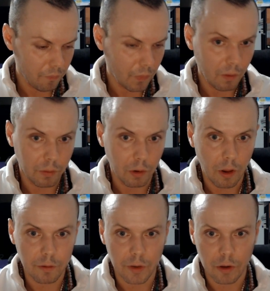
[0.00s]
for a lot
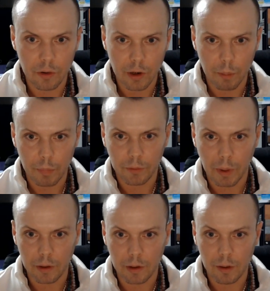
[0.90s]
of you, you're going to be
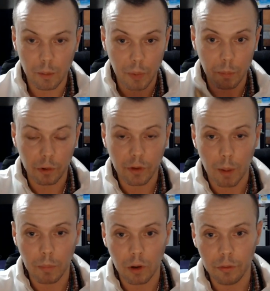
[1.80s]
spending a bit more time
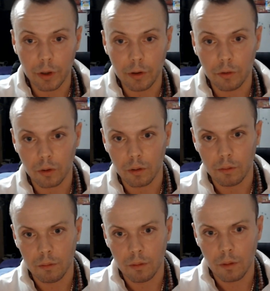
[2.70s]
alone than usual.
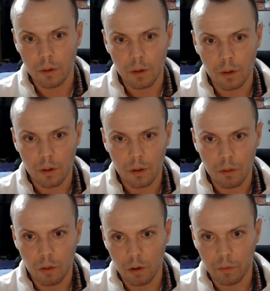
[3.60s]

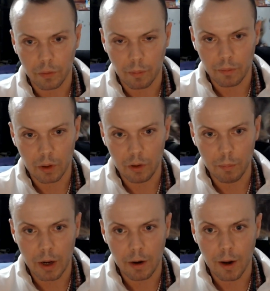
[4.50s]
Or for some of you, you
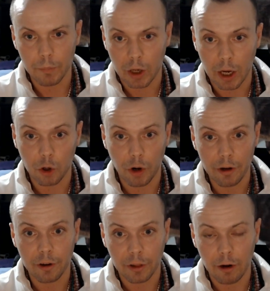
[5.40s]
may gain greater
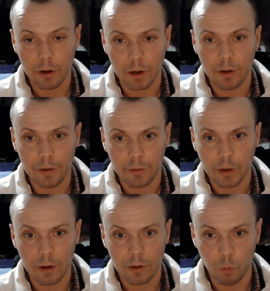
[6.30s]
clarity and
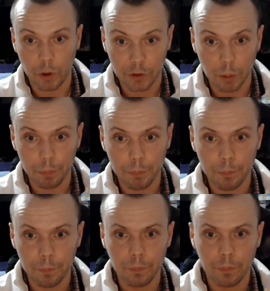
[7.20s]
insight and wisdom.
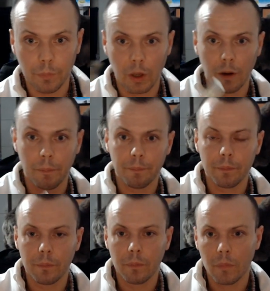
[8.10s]
You know?
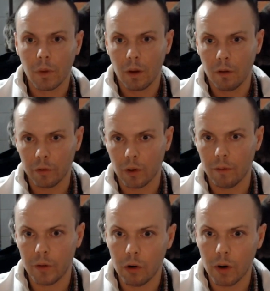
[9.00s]
For some of
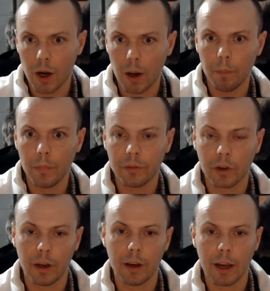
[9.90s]
you, this could
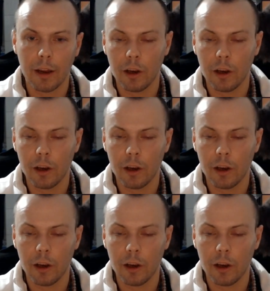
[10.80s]
indicate that an